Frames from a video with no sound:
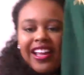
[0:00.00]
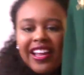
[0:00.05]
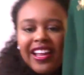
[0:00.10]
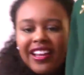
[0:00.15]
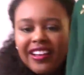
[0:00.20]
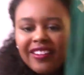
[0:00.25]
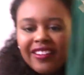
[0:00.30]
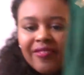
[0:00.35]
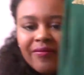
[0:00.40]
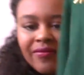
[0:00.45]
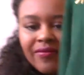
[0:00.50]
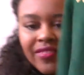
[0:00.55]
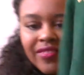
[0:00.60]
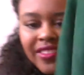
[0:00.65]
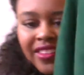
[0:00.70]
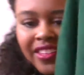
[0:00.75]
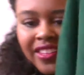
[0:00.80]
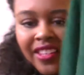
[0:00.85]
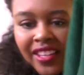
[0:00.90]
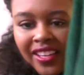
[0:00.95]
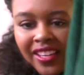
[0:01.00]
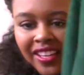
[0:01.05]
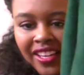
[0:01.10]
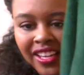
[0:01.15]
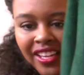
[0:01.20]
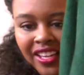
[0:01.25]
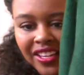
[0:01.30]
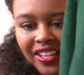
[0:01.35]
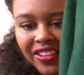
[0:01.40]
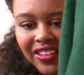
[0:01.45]
and
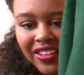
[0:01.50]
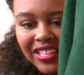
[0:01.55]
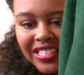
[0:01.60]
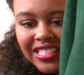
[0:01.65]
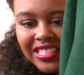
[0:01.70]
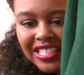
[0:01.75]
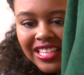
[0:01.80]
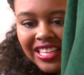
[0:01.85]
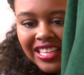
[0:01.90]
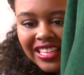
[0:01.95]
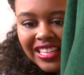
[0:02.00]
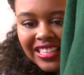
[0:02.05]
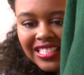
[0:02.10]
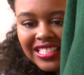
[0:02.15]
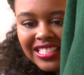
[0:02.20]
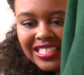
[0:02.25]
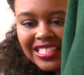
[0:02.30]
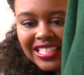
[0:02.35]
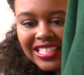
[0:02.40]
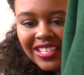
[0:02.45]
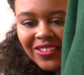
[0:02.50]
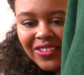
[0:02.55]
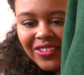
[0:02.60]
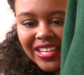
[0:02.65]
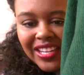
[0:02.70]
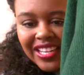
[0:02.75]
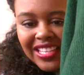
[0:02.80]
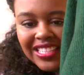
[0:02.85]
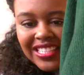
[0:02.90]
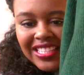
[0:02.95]
you can see like the
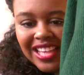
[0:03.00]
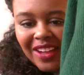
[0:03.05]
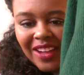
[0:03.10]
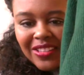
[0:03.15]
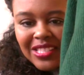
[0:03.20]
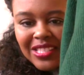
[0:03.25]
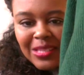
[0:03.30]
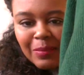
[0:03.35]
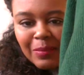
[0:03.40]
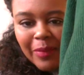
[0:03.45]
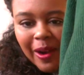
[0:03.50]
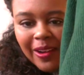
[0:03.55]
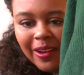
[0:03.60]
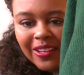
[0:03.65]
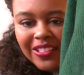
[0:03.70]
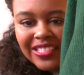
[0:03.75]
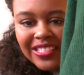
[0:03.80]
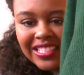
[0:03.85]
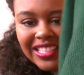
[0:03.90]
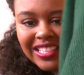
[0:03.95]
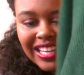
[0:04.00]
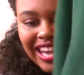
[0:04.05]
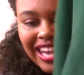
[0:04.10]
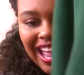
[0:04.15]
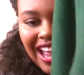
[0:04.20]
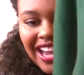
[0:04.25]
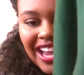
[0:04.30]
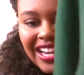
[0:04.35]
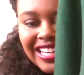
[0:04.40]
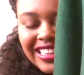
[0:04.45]
sequins, how it sparkles in the
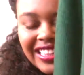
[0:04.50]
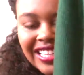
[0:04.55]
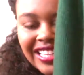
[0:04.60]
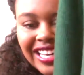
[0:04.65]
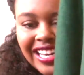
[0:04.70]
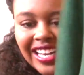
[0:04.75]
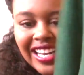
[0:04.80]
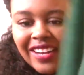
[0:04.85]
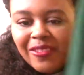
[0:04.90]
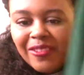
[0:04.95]
light, and the little